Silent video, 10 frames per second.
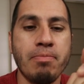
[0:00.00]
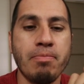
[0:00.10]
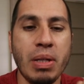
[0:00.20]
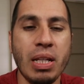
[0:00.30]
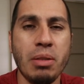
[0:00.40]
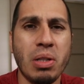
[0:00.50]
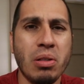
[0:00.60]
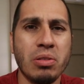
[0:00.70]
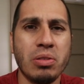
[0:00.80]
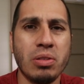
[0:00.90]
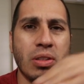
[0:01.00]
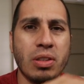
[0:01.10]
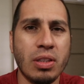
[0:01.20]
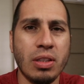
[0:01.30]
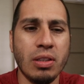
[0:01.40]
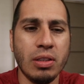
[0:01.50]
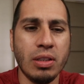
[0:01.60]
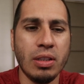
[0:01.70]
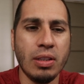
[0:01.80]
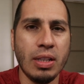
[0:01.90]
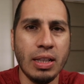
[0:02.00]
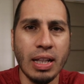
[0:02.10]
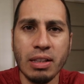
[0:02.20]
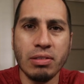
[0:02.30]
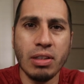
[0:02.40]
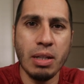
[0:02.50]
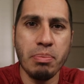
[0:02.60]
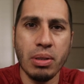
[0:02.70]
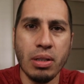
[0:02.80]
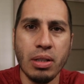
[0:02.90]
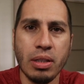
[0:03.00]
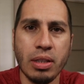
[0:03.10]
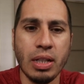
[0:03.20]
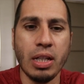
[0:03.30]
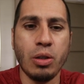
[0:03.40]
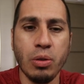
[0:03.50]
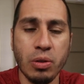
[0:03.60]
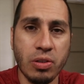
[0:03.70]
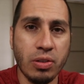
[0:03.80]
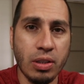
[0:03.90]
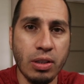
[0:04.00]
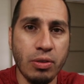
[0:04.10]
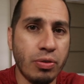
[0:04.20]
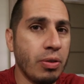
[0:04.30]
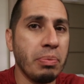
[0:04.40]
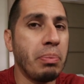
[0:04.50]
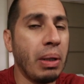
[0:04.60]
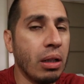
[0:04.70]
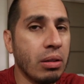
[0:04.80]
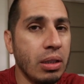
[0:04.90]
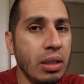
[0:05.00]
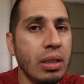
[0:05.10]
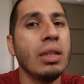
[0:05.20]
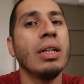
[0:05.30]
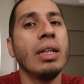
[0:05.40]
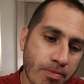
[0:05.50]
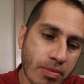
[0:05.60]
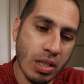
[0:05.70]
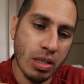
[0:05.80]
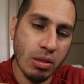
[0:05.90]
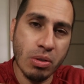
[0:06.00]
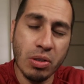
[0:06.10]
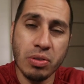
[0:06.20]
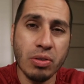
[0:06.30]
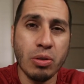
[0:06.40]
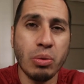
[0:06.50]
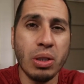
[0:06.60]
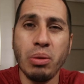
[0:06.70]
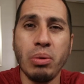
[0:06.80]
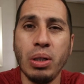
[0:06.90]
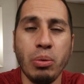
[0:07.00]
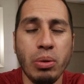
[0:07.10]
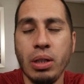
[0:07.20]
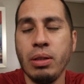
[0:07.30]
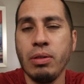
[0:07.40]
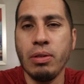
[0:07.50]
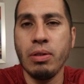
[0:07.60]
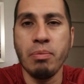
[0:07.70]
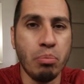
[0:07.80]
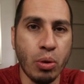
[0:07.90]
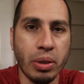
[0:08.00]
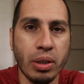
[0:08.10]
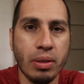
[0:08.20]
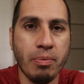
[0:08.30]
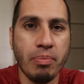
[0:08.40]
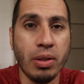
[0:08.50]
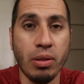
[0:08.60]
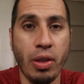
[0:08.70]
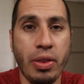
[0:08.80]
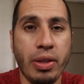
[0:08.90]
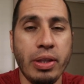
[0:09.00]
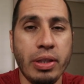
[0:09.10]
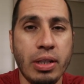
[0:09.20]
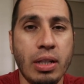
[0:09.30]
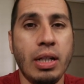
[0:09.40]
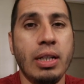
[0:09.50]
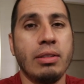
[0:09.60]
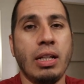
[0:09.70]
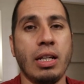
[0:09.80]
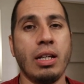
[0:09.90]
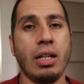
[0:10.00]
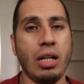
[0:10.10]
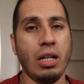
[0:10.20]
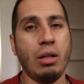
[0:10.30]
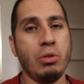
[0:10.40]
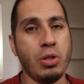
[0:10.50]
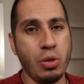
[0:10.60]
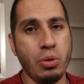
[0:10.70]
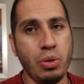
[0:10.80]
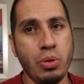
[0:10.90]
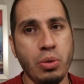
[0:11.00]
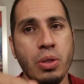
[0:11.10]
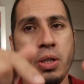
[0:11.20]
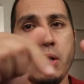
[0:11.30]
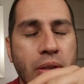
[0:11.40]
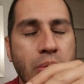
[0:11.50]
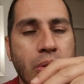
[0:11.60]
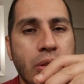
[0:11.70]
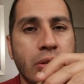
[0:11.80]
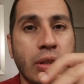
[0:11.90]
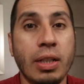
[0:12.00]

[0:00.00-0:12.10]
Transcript: mainly because the landscape that I could see from the balcony, it was really, really, really boring. The only thing is like, I will show you, there was